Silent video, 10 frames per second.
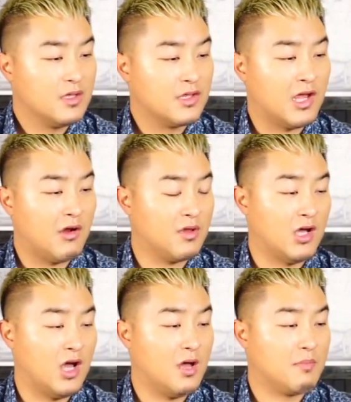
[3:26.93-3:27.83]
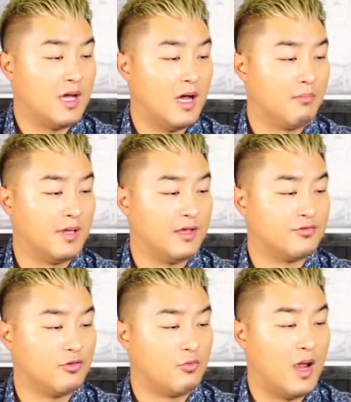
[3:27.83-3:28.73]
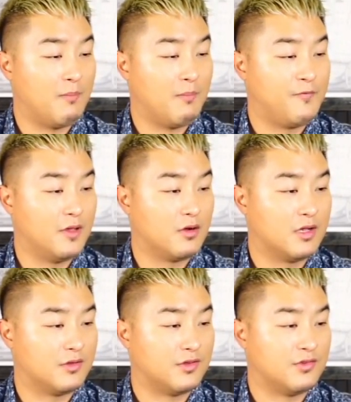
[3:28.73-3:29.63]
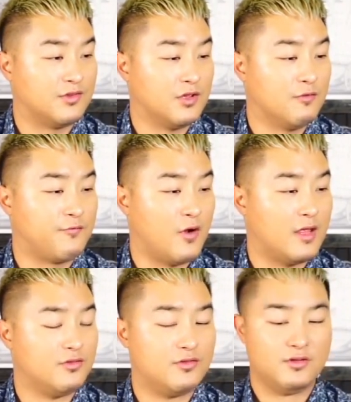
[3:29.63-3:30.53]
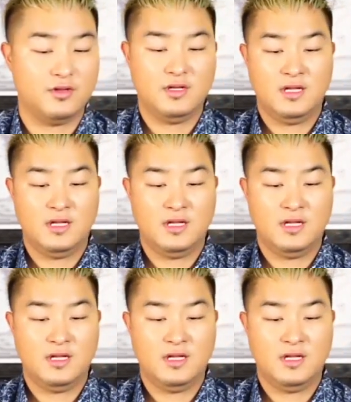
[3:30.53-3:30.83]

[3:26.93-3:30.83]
Karen Tom. God bless you. Rob Filler. Good to see you, friends.